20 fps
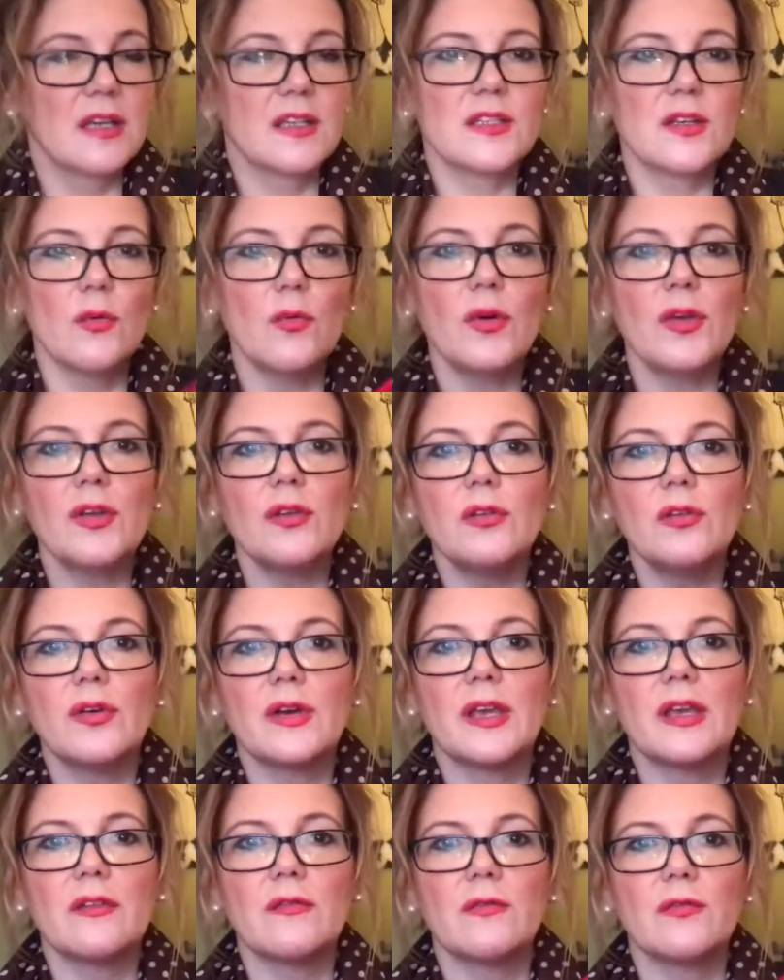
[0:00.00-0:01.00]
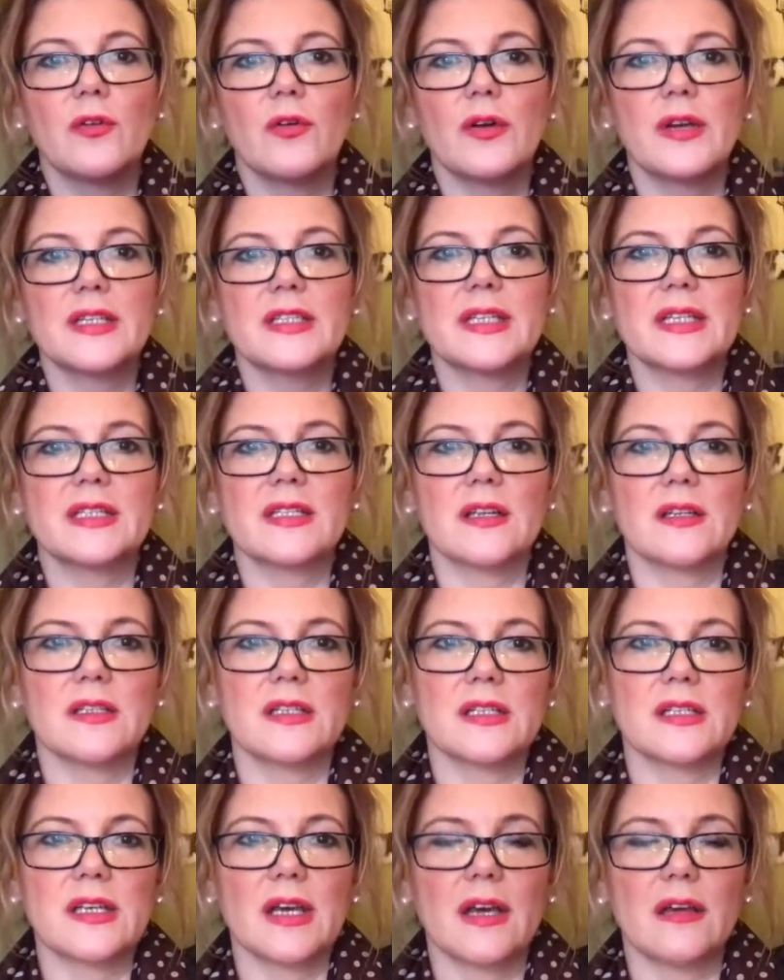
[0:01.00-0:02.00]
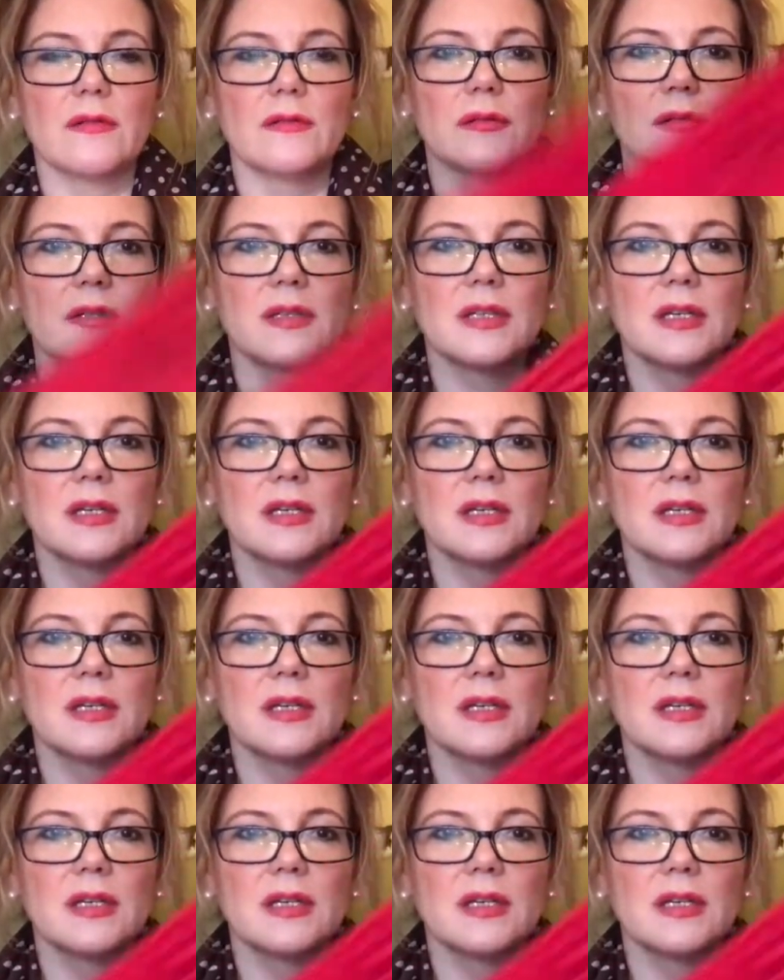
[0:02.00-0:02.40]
So what you're looking for is its undertone.